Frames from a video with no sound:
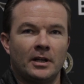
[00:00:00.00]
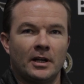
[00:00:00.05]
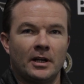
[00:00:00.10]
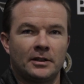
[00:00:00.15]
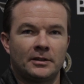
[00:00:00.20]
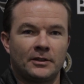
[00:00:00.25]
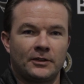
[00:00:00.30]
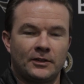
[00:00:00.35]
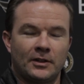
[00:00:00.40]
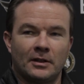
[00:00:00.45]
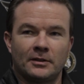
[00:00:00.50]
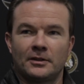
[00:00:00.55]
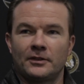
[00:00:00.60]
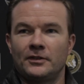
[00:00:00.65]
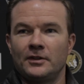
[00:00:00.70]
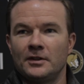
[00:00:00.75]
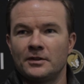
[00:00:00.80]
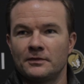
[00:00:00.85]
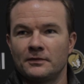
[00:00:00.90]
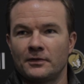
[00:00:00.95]
to start the
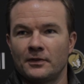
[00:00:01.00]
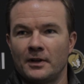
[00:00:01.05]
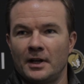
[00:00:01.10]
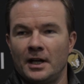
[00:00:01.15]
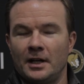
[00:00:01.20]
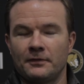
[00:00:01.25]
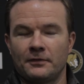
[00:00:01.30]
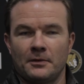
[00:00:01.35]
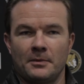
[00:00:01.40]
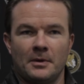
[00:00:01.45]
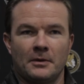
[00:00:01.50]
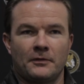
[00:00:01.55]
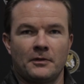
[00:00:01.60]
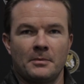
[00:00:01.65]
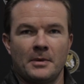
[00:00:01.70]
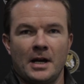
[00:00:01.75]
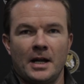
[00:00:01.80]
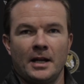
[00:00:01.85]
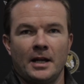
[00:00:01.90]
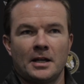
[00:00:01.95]
season for that,
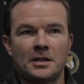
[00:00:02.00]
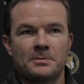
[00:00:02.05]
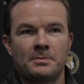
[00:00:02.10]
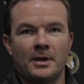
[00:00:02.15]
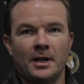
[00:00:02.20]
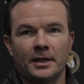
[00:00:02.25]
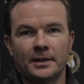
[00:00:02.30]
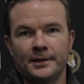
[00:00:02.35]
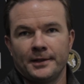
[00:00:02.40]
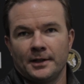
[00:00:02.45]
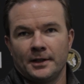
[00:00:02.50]
from that aspect.